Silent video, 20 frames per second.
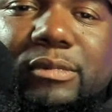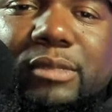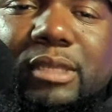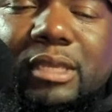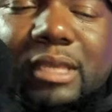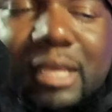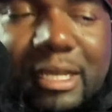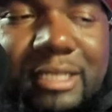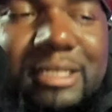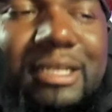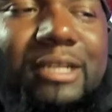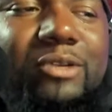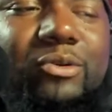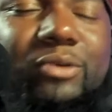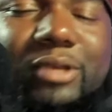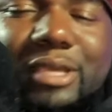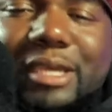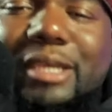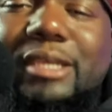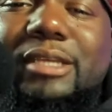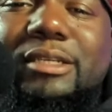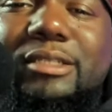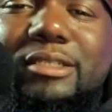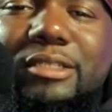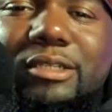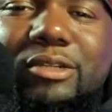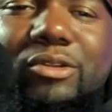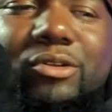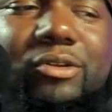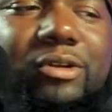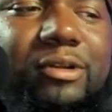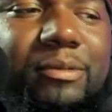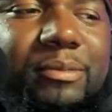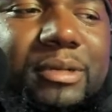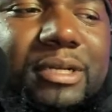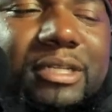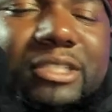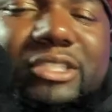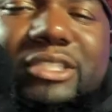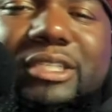And yes, I know Kenya's still on there
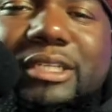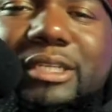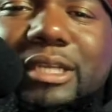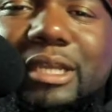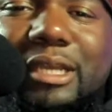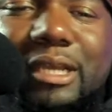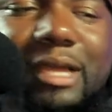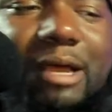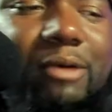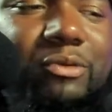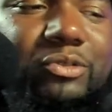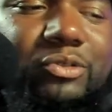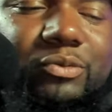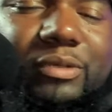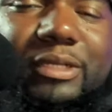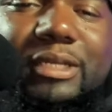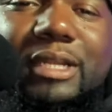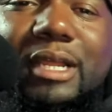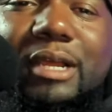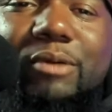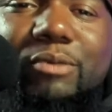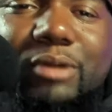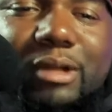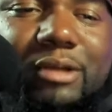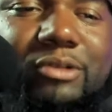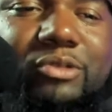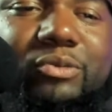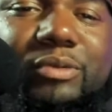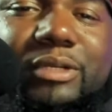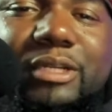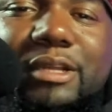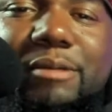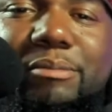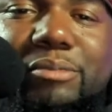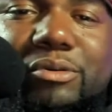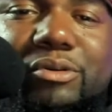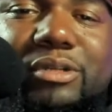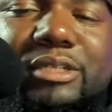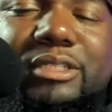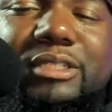because when I was reading up
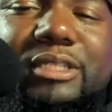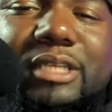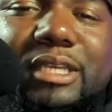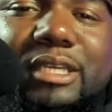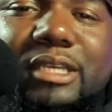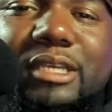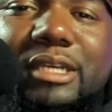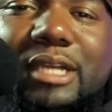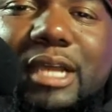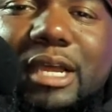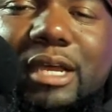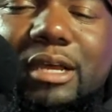on this, Kenya